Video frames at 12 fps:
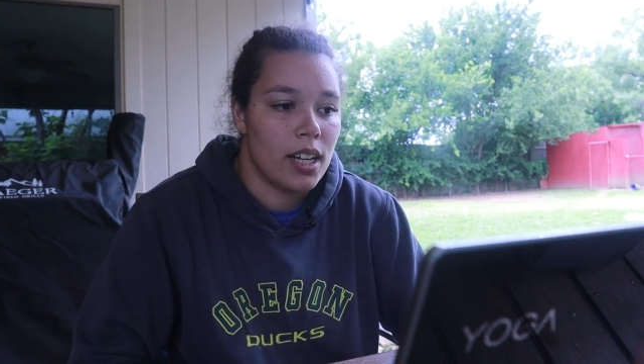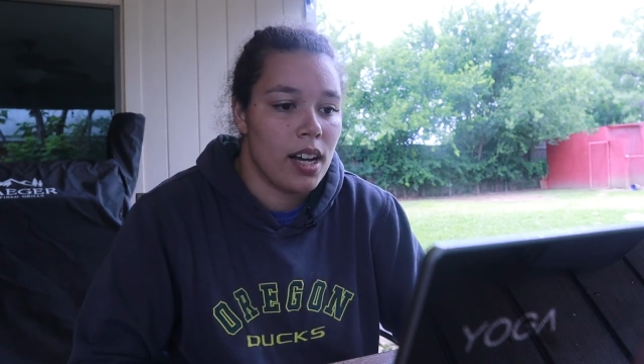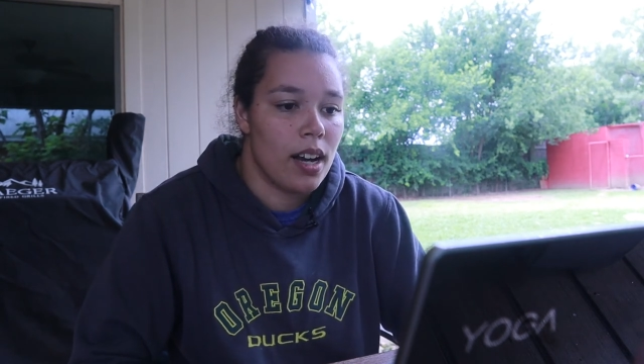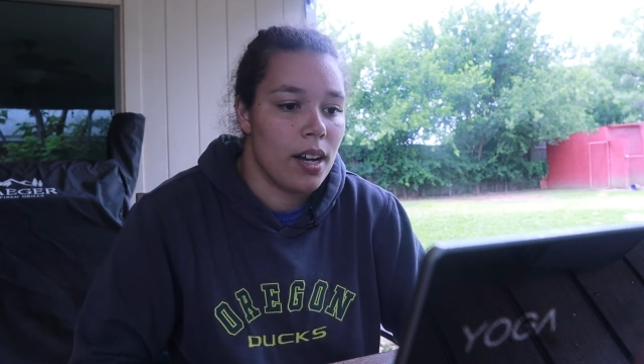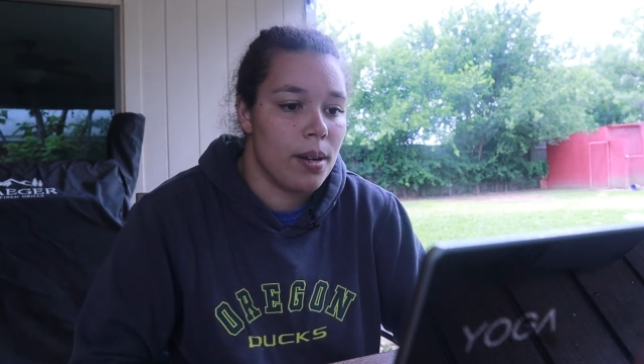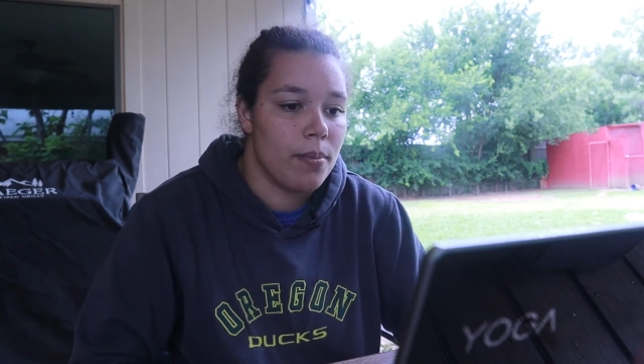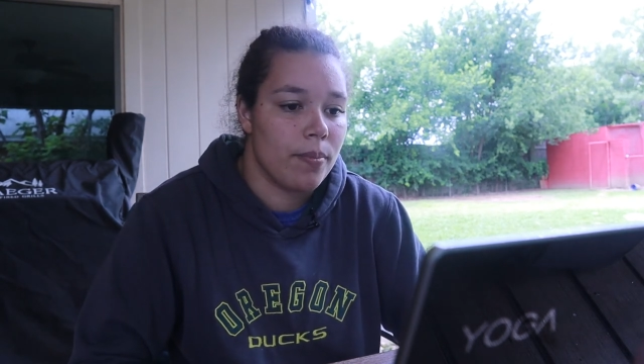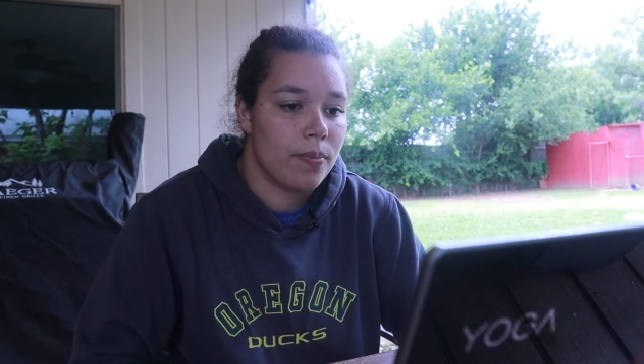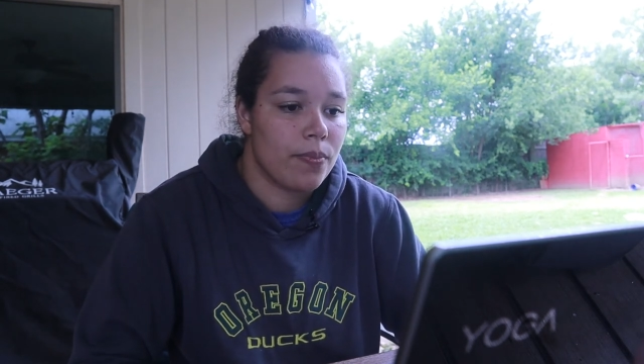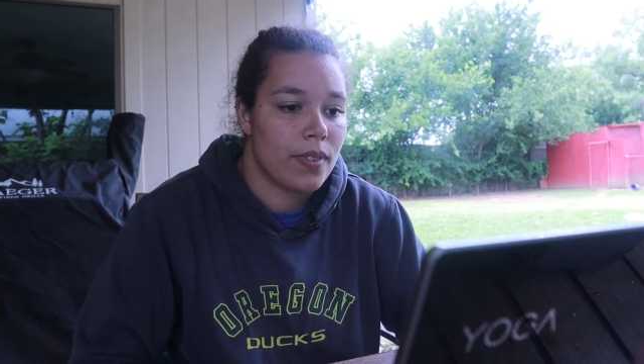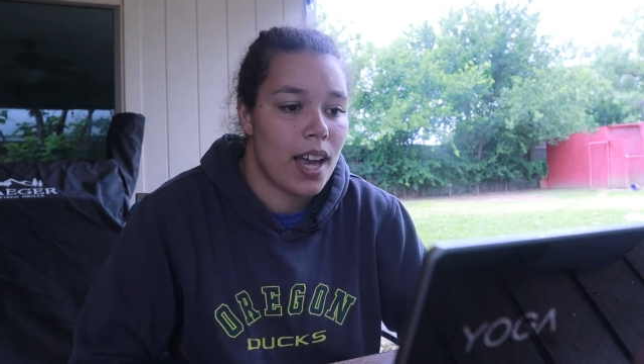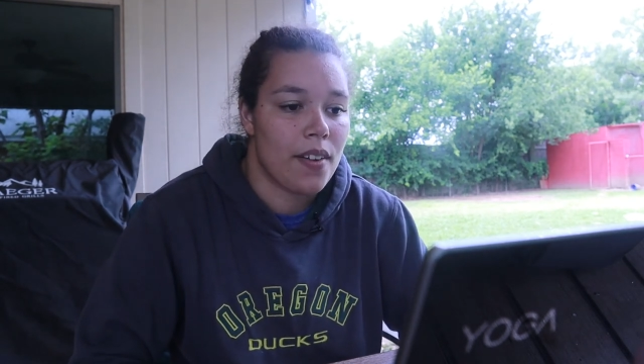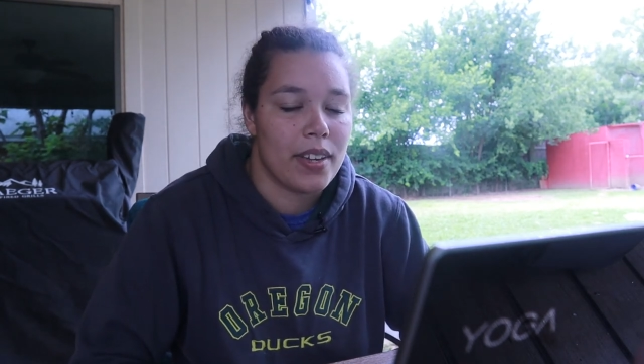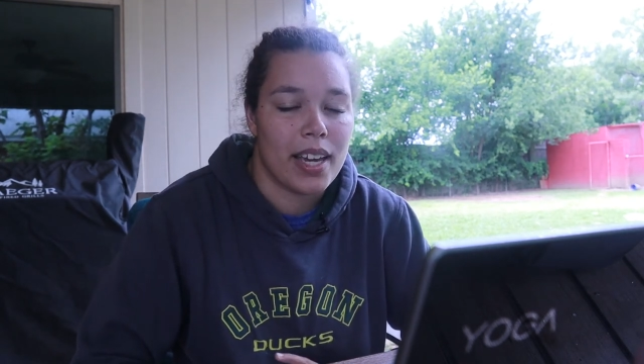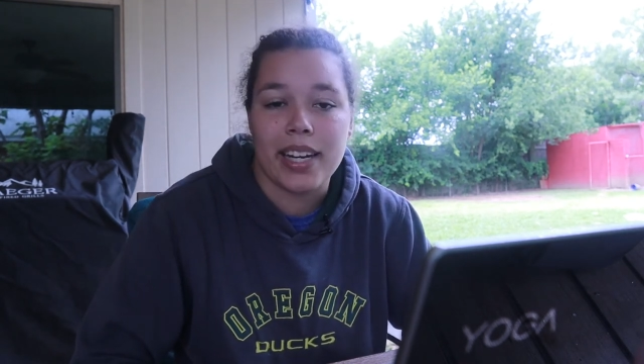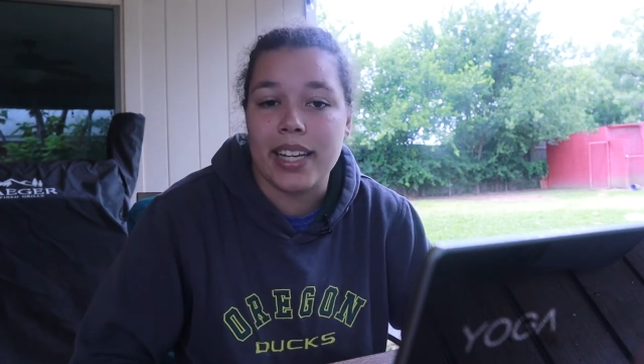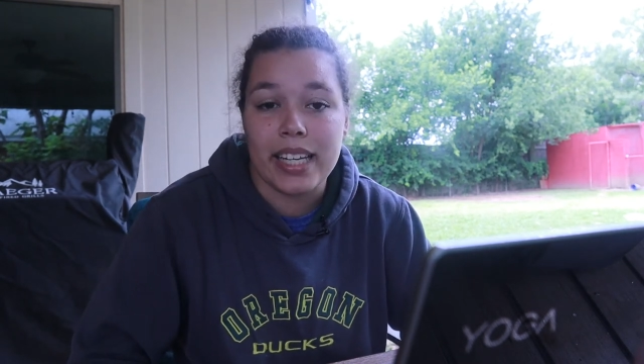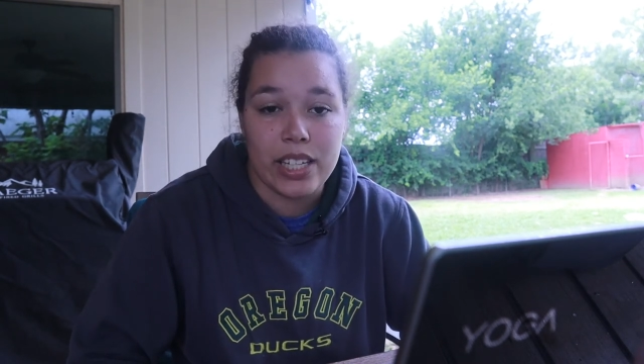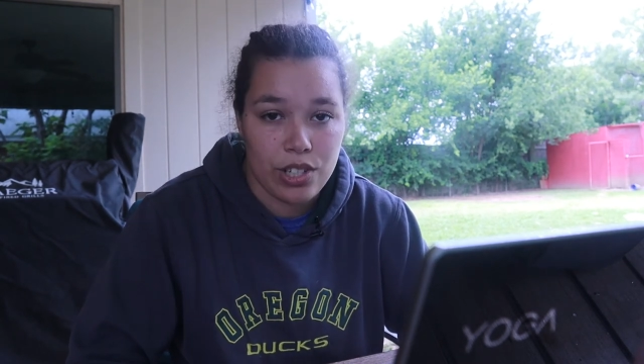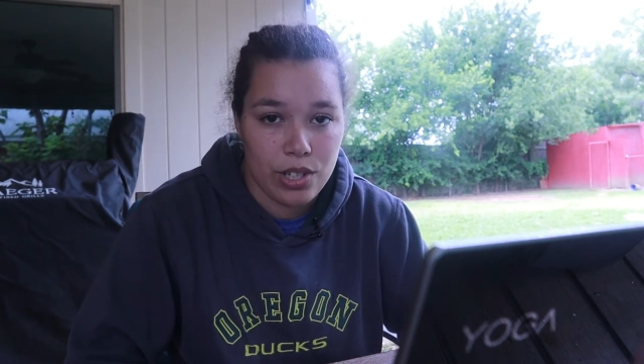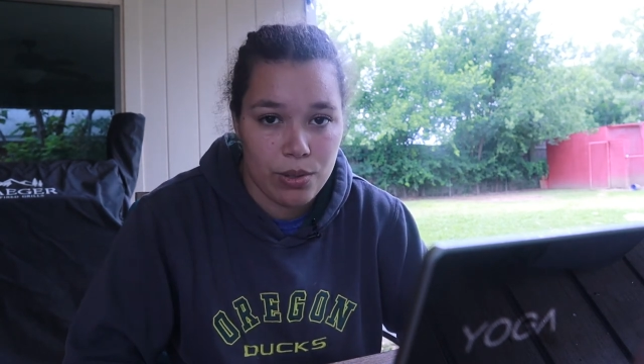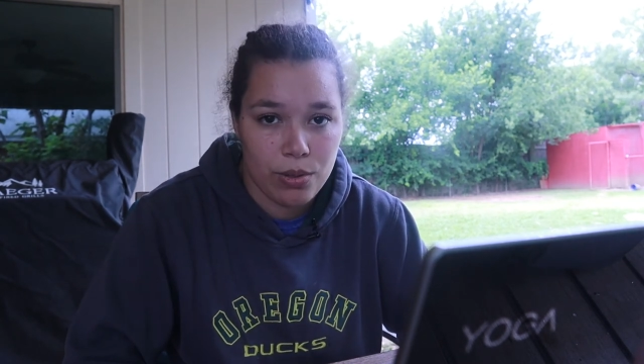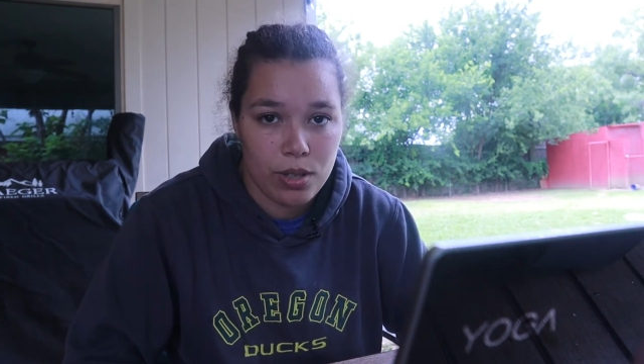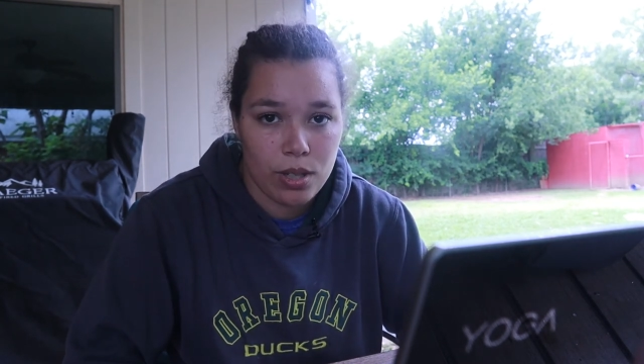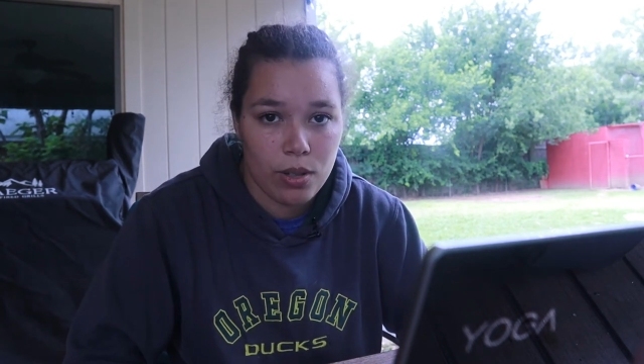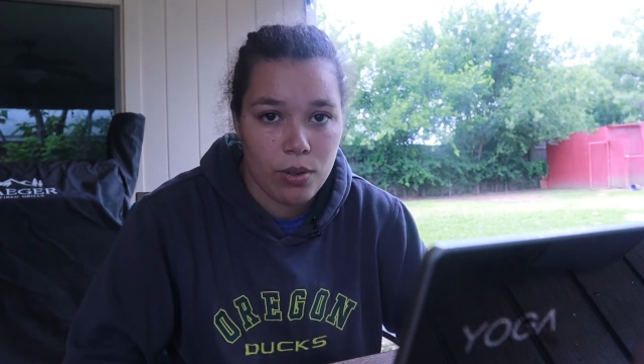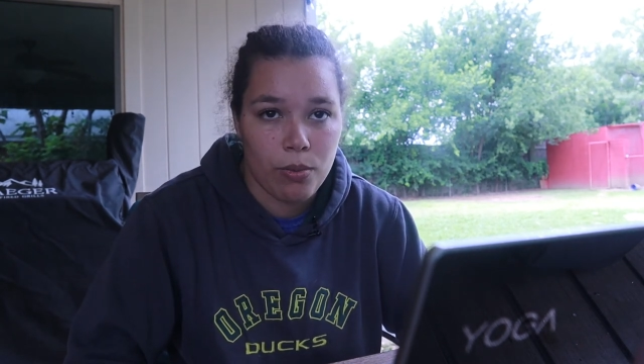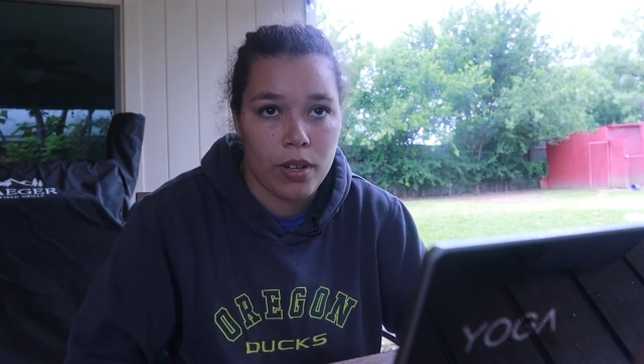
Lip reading: having any issues